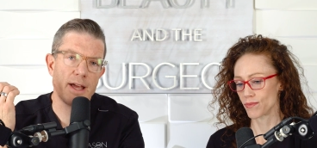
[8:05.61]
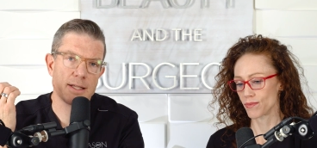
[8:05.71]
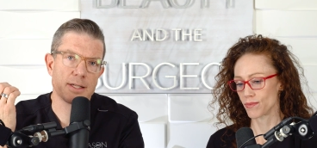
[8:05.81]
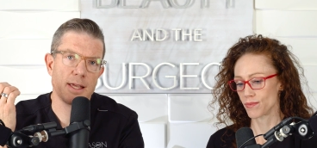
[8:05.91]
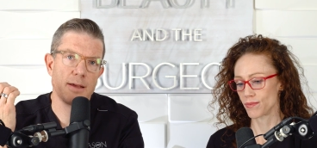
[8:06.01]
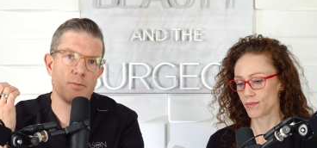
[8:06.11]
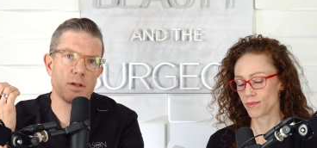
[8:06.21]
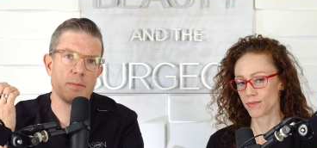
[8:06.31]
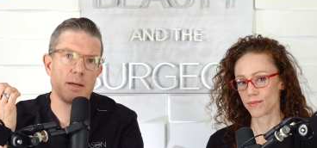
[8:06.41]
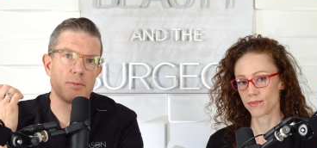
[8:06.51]
Speaker 1: that skin
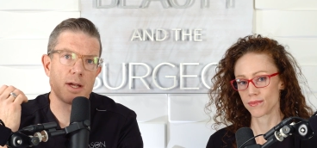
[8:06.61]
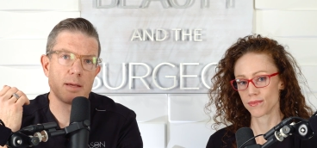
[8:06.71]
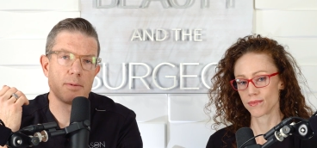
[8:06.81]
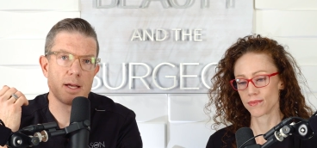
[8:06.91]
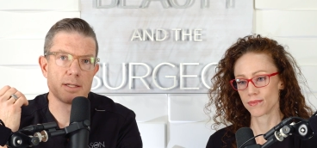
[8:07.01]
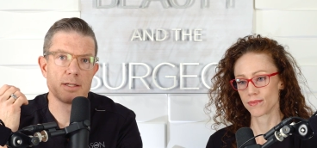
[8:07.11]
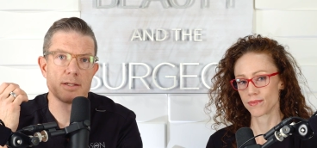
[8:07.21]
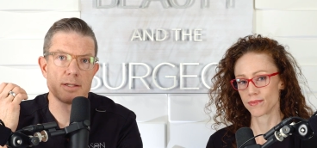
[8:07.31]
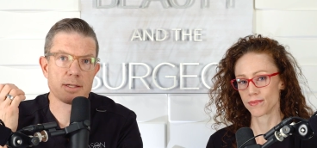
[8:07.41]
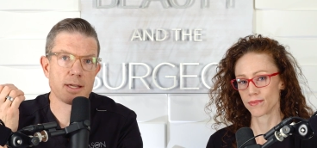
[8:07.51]
with a mini brachioplasty,
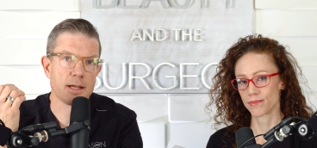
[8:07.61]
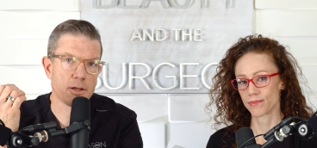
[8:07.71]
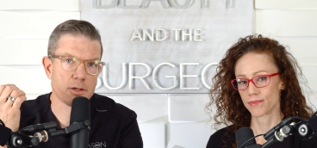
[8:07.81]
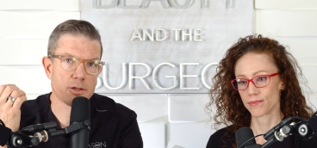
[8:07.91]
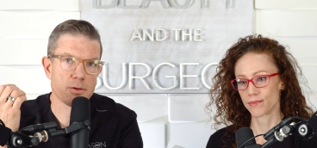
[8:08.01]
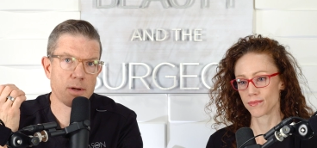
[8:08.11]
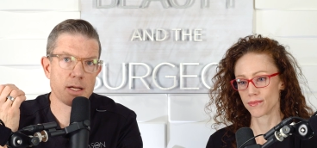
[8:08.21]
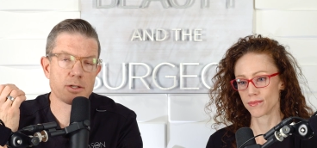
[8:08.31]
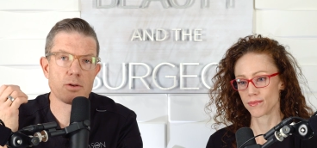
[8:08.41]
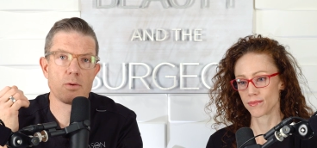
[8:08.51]
does the skin look
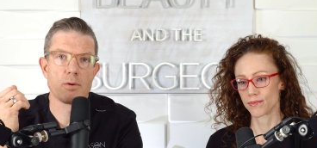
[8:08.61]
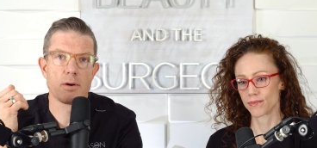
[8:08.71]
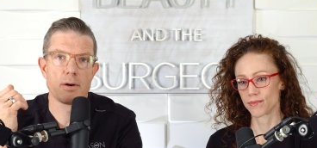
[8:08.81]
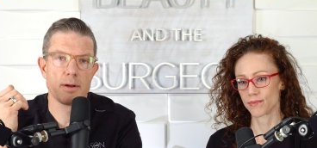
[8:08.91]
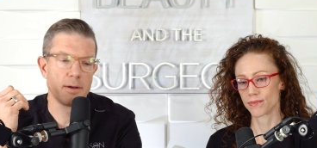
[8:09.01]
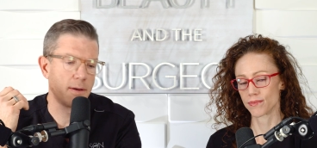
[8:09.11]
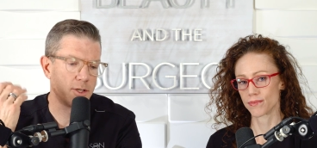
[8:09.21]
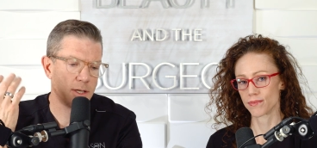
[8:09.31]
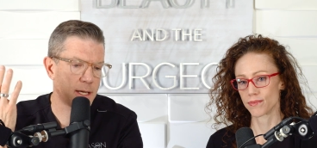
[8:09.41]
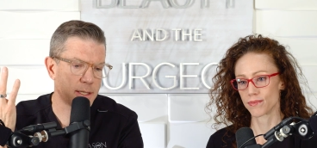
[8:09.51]
stretched, or
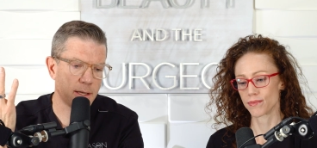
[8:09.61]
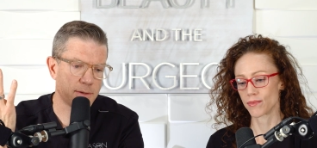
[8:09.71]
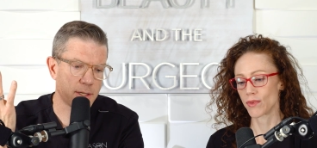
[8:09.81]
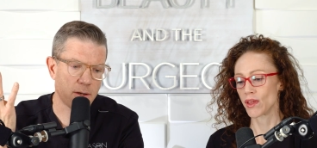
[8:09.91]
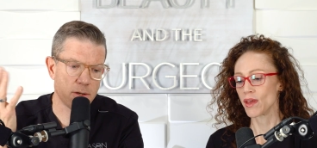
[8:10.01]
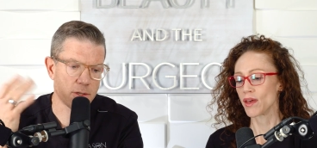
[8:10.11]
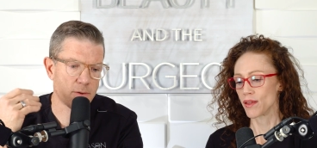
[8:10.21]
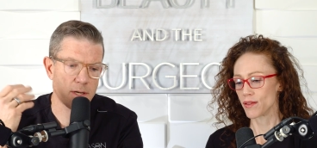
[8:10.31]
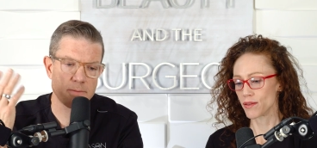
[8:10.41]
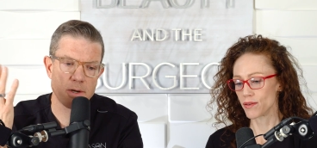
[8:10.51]
is she asking, is it called
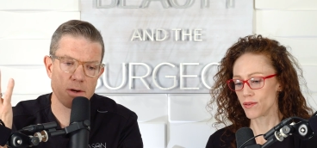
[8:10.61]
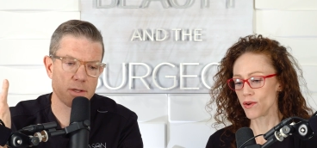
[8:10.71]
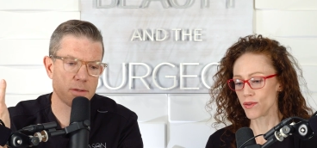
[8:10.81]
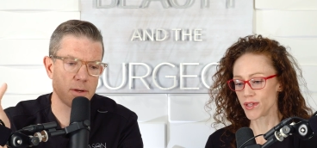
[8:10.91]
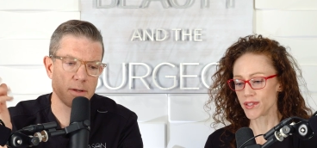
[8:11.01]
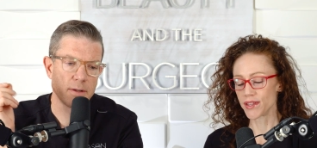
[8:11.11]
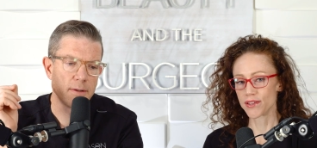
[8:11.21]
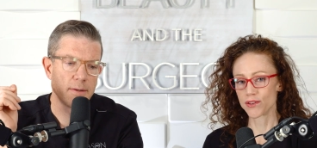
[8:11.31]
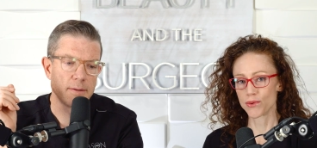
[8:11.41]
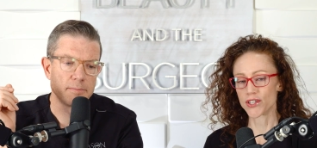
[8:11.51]
stretch marks? No, or? that's I
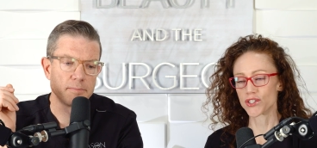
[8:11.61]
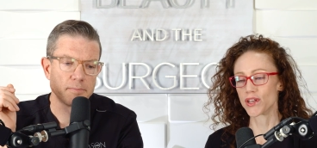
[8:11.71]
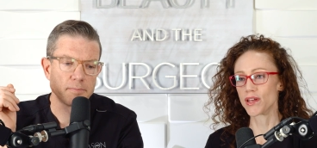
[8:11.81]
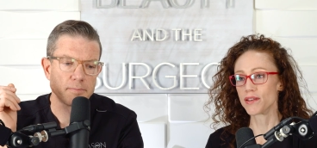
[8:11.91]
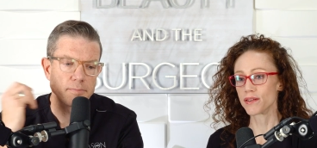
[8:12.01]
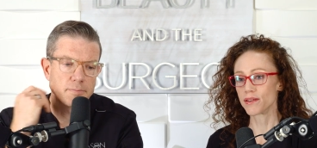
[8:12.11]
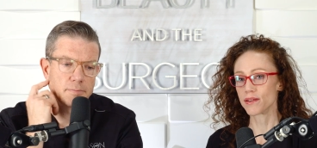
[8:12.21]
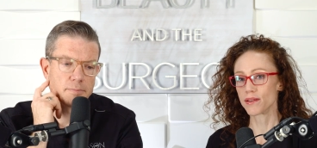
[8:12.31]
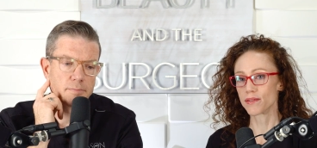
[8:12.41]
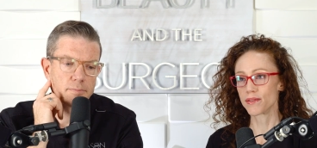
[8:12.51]
Speaker 2: think the question. And
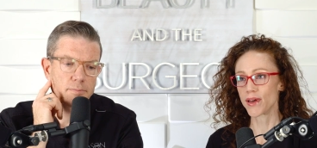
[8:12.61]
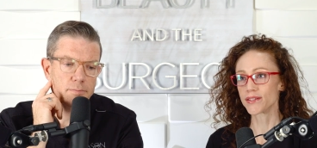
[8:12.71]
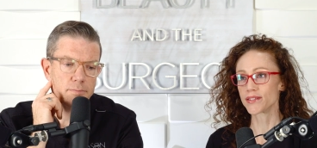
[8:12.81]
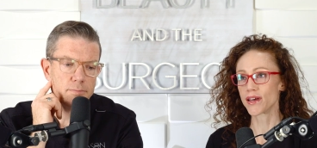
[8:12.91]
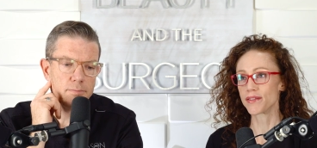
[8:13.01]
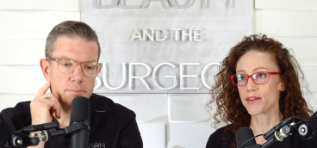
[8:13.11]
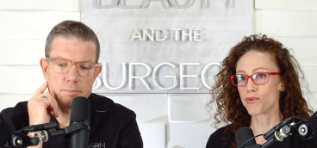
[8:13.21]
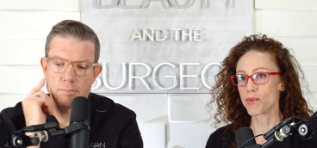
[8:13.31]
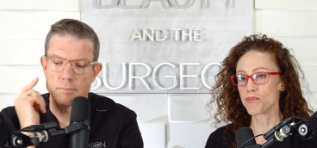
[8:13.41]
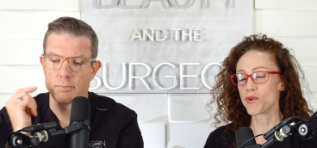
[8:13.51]
that's I
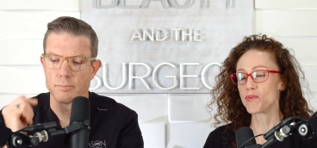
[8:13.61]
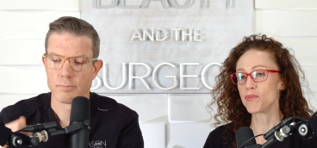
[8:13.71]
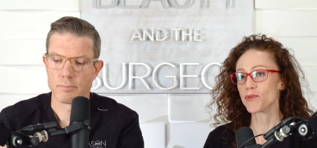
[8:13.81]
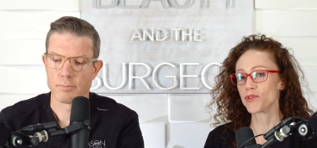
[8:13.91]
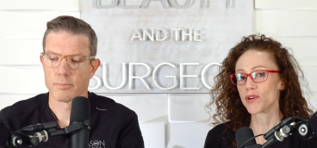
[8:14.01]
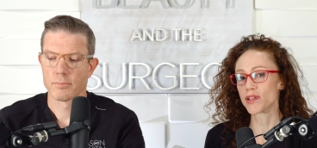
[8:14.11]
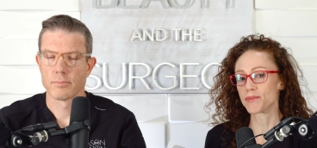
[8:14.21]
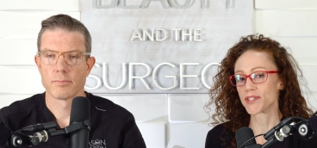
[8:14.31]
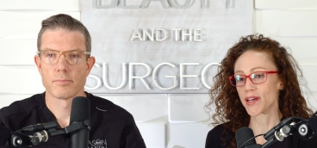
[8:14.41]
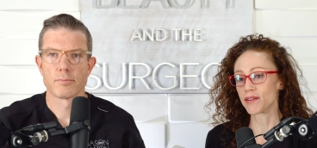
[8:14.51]
think what when people do it on
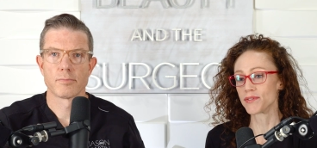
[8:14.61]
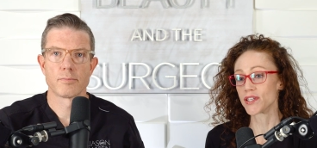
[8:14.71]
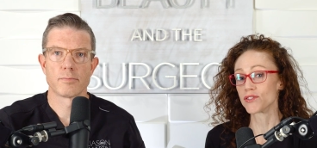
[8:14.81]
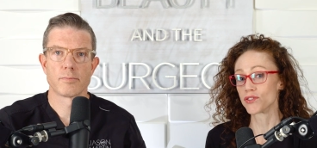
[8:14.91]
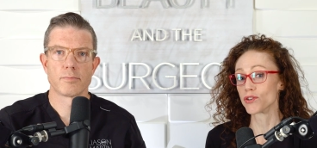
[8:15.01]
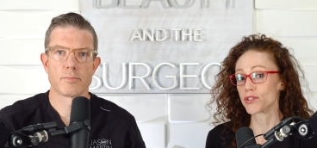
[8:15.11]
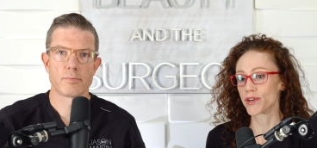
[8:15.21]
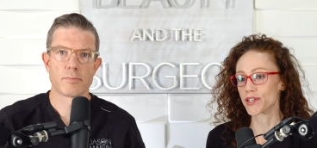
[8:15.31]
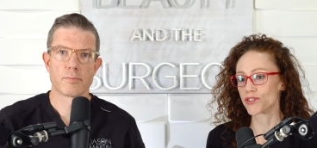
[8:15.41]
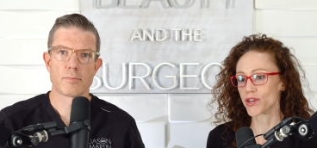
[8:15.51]
themselves, it looks
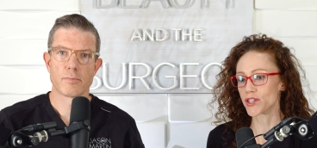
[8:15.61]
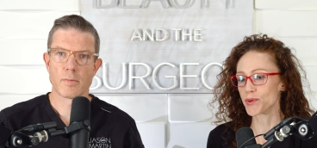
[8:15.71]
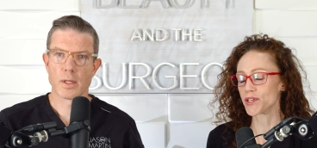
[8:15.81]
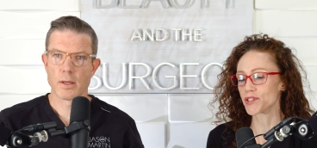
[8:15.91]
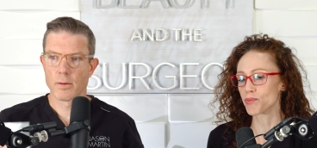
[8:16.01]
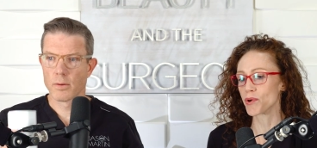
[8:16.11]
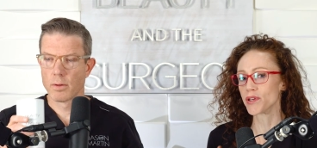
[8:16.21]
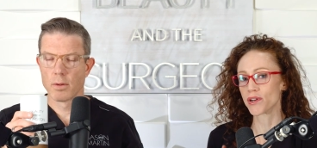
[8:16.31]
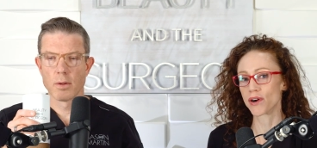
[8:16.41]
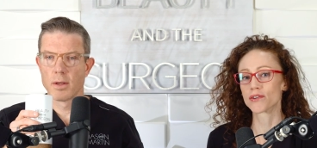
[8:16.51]
very stretched because they're
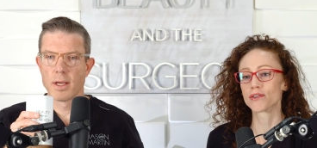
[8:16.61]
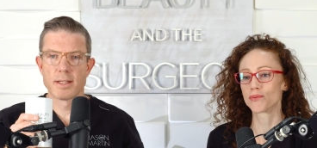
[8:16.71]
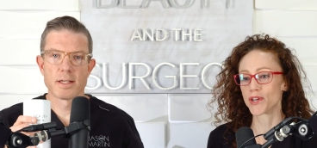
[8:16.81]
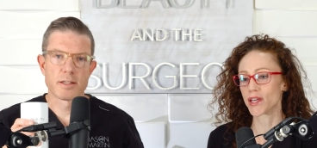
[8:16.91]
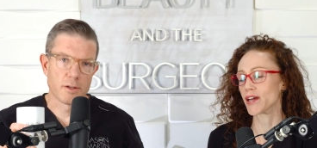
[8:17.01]
pulling harder than we can